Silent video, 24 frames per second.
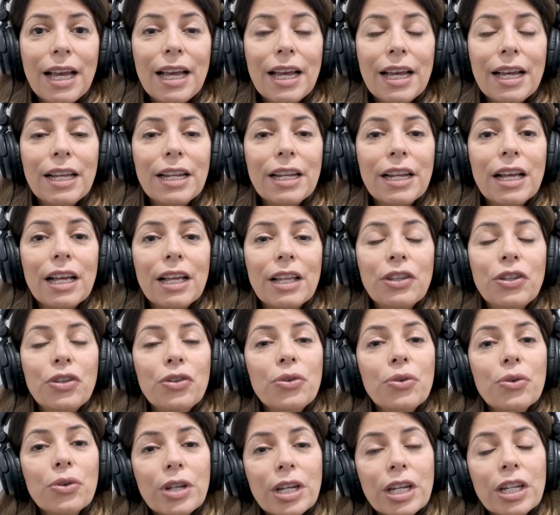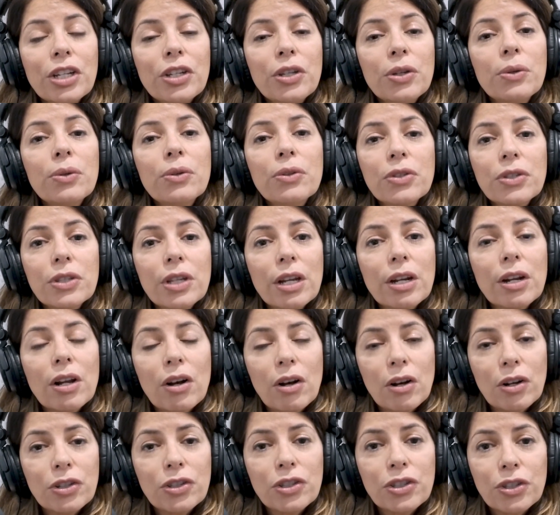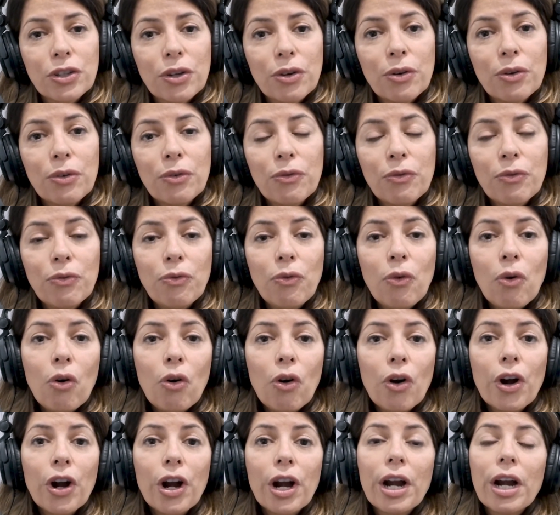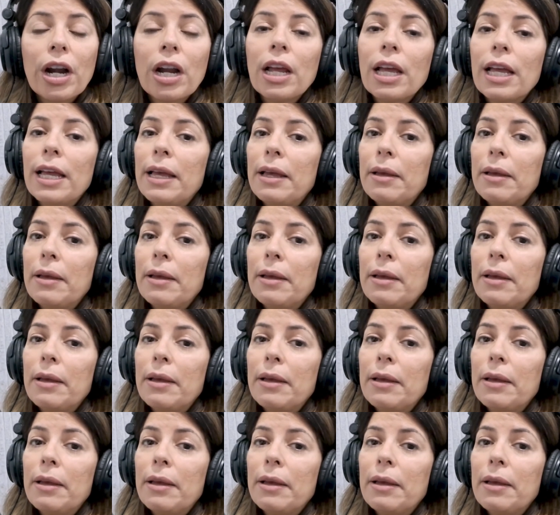And you can use that also for